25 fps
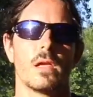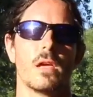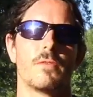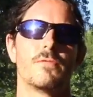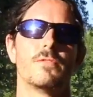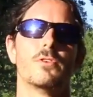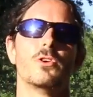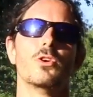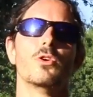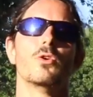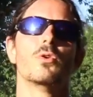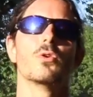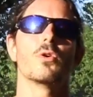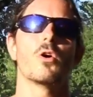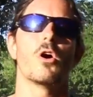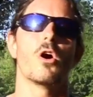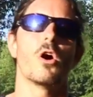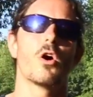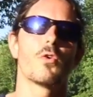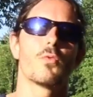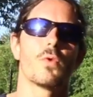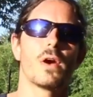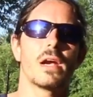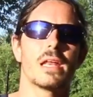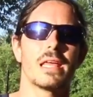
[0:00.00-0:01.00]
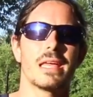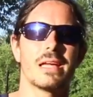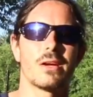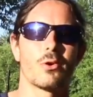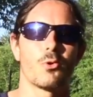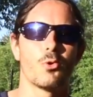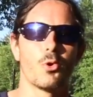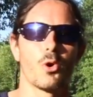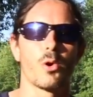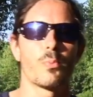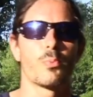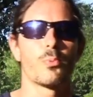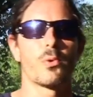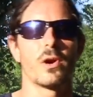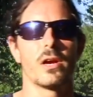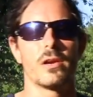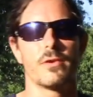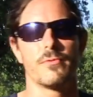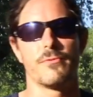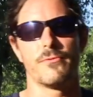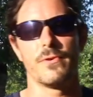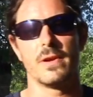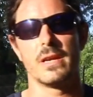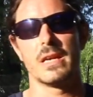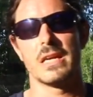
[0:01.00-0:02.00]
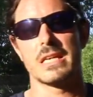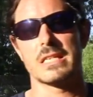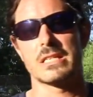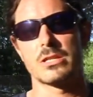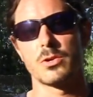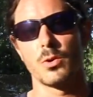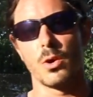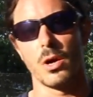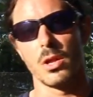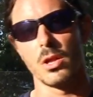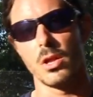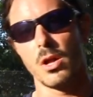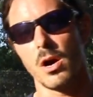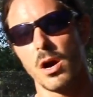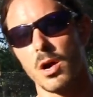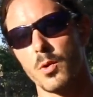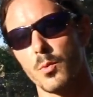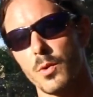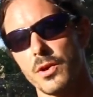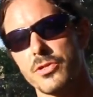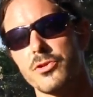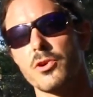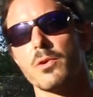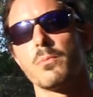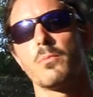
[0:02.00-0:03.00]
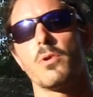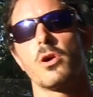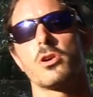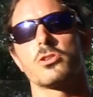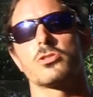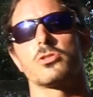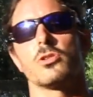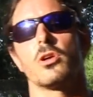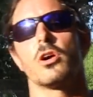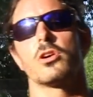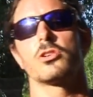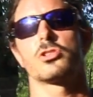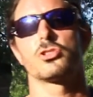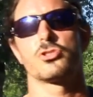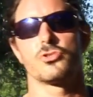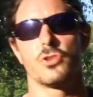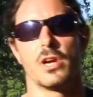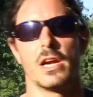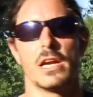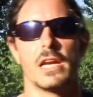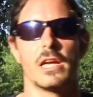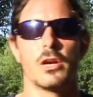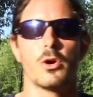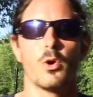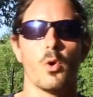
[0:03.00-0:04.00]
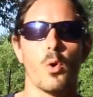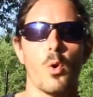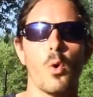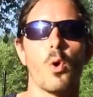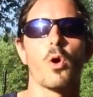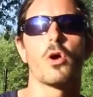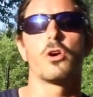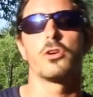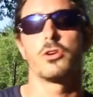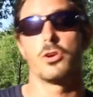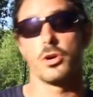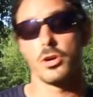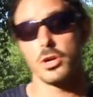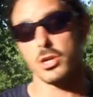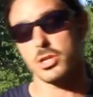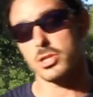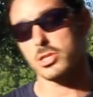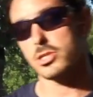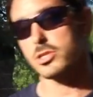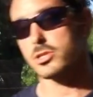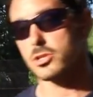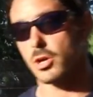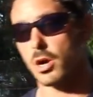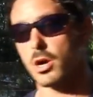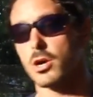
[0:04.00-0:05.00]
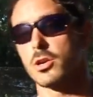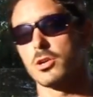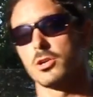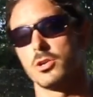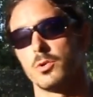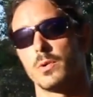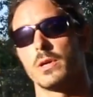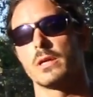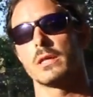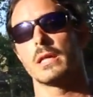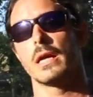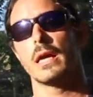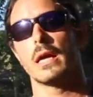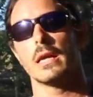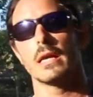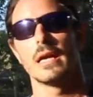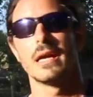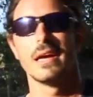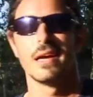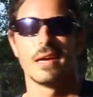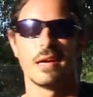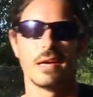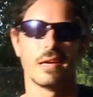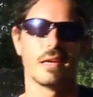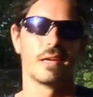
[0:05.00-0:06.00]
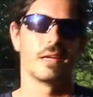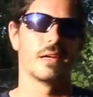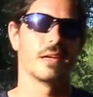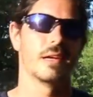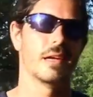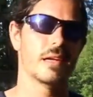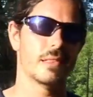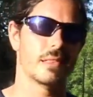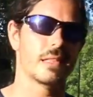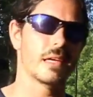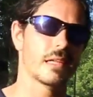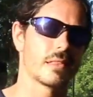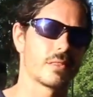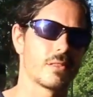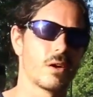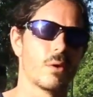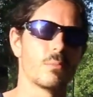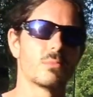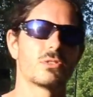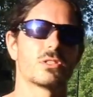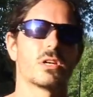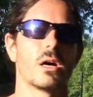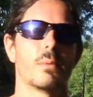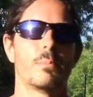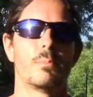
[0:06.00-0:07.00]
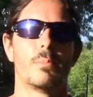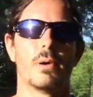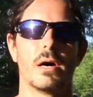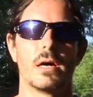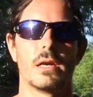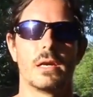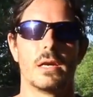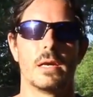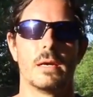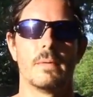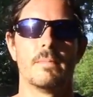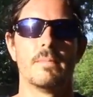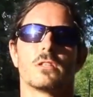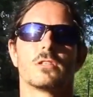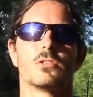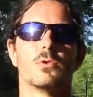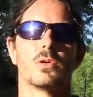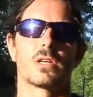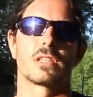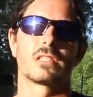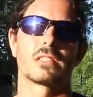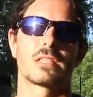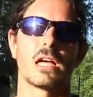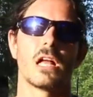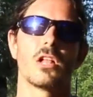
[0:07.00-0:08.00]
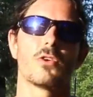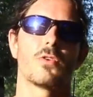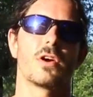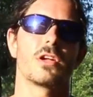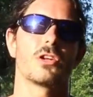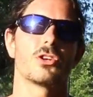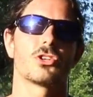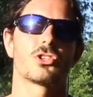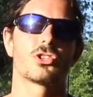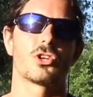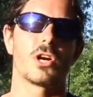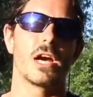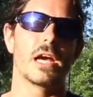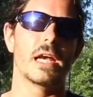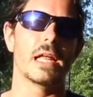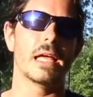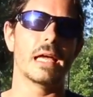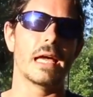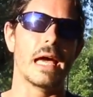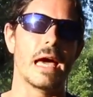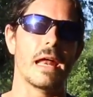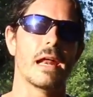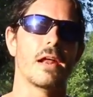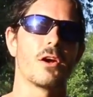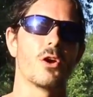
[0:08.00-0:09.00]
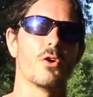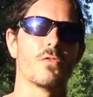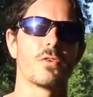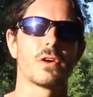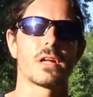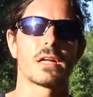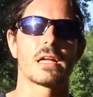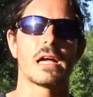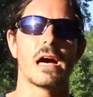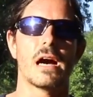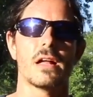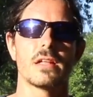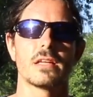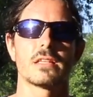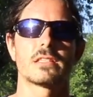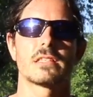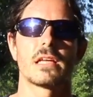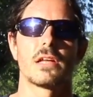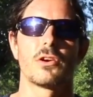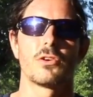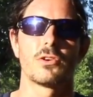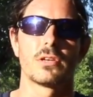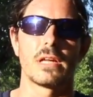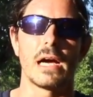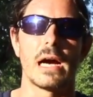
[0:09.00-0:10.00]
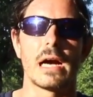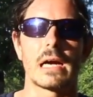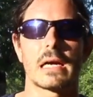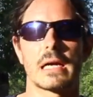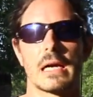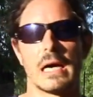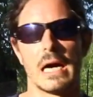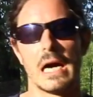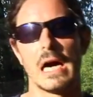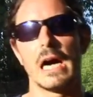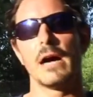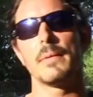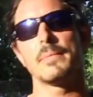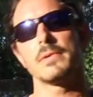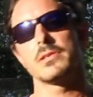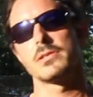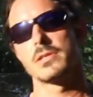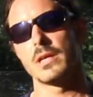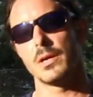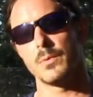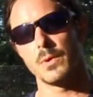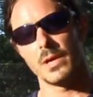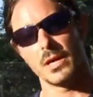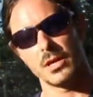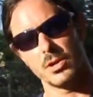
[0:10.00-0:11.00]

If you already incorporate fitness along with your martial arts training, or you're gonna start doing that, hit that thumbs up button. To accelerate your training, head on over to colliecenter.com, so that way